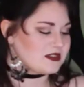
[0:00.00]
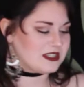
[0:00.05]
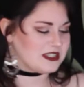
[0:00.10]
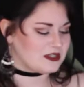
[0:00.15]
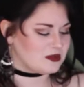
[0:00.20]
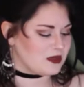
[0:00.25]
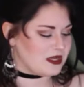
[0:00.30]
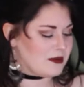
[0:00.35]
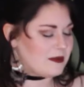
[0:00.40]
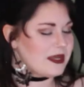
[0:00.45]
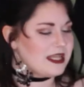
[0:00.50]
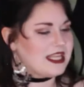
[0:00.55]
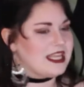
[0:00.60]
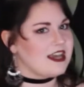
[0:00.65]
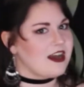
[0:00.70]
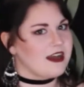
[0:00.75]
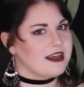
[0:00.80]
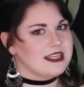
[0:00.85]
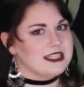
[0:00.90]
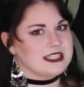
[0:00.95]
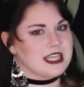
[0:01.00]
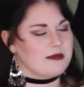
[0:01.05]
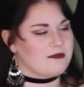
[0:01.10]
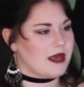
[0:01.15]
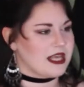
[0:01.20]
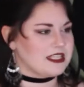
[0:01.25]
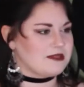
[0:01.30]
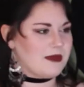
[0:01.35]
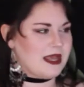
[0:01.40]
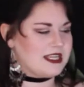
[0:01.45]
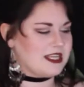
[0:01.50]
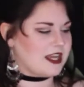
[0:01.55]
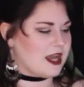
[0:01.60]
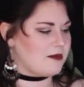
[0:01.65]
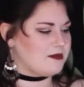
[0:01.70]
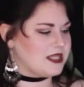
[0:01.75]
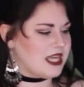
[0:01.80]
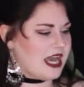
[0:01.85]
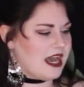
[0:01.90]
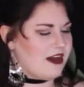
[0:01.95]
really sweet. But he got his like best man to
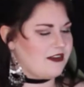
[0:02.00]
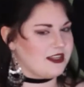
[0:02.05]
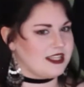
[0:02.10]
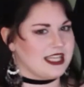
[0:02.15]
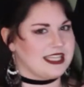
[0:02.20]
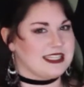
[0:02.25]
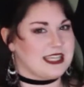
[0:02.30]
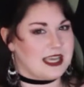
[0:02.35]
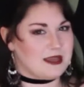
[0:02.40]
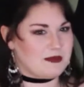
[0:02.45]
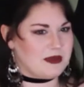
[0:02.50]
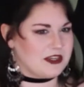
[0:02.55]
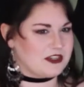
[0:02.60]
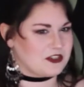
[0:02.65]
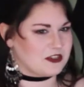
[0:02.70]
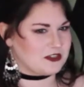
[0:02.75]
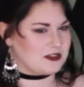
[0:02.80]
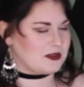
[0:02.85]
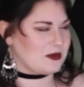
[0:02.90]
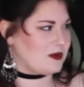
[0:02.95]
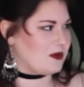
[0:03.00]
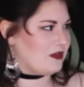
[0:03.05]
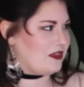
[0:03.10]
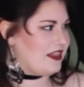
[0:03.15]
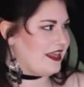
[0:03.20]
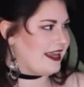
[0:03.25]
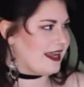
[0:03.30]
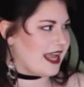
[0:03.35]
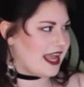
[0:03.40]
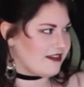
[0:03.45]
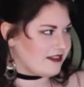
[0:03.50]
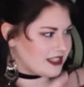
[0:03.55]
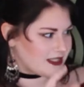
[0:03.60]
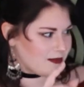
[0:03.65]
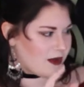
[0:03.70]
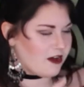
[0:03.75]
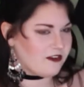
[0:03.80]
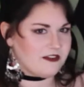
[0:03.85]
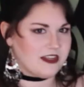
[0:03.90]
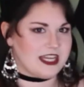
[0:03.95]
come down and like take pictures of the whole thing. I have a
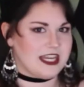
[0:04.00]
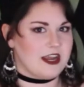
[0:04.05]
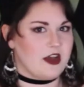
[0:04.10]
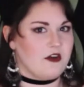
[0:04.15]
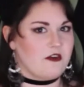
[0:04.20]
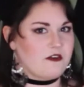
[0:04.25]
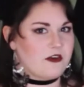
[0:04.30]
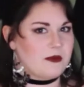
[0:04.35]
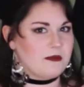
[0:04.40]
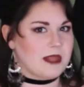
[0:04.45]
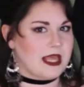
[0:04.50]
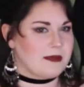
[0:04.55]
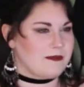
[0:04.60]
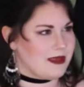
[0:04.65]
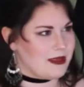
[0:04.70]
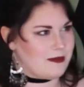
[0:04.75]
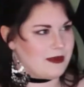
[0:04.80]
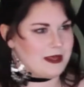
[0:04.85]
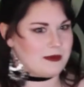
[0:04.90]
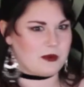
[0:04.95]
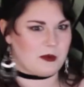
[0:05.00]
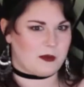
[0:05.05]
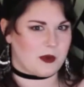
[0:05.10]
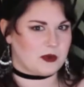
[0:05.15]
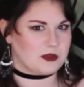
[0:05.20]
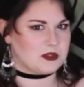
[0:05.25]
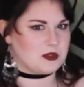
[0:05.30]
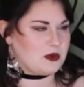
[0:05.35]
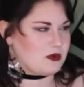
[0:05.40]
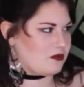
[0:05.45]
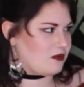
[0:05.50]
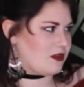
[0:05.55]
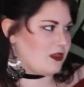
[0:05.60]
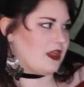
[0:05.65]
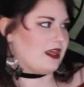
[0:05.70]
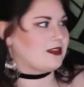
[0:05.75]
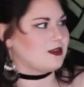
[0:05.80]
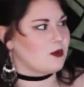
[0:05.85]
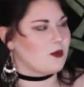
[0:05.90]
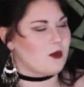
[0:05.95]
small video from like me being proposed to in front
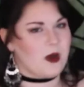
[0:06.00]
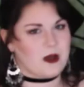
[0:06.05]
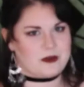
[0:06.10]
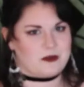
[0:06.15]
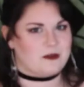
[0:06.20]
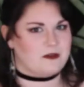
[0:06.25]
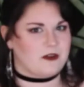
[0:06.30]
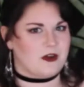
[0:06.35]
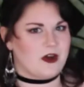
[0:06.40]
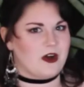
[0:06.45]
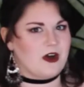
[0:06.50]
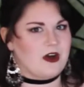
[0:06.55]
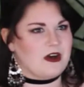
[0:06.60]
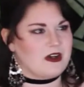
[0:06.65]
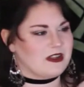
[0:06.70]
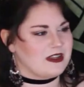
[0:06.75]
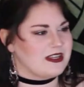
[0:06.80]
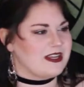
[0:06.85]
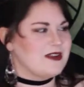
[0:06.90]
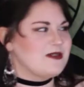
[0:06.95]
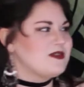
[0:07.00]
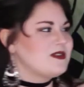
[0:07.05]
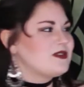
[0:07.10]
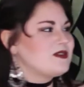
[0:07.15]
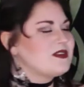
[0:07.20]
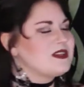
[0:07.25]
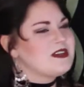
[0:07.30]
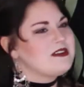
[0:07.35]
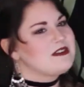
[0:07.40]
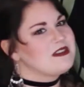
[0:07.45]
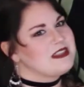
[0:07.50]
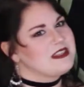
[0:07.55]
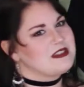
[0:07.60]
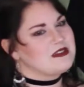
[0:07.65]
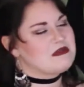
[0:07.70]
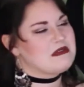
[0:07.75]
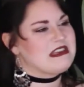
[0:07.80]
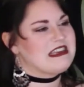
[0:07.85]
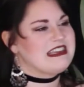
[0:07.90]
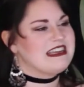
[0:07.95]
of like the waterfall, and it was really, really
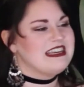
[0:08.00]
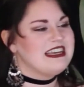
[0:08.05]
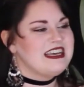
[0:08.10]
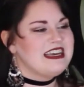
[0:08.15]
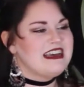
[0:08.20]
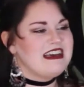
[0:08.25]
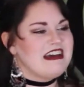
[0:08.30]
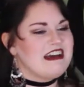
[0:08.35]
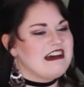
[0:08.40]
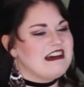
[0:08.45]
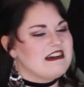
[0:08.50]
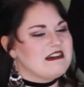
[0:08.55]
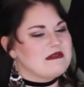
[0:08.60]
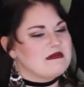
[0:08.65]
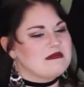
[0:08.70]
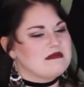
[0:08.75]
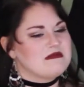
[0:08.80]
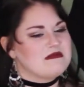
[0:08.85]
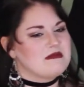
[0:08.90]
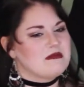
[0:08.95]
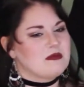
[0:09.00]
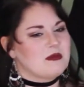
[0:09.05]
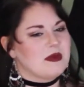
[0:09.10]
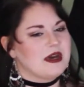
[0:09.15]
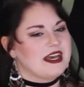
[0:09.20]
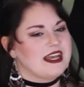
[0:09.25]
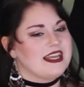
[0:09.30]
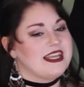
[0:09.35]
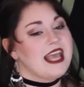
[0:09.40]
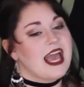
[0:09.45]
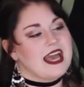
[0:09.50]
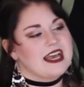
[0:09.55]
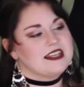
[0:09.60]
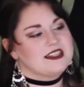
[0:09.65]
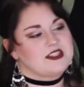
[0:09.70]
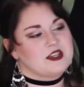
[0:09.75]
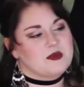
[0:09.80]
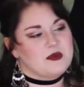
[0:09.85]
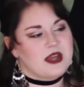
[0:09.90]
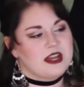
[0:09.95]
sweet. But yeah,
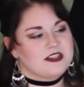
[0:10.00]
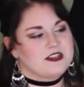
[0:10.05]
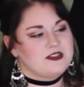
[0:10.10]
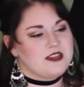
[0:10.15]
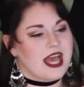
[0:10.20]
so we got to do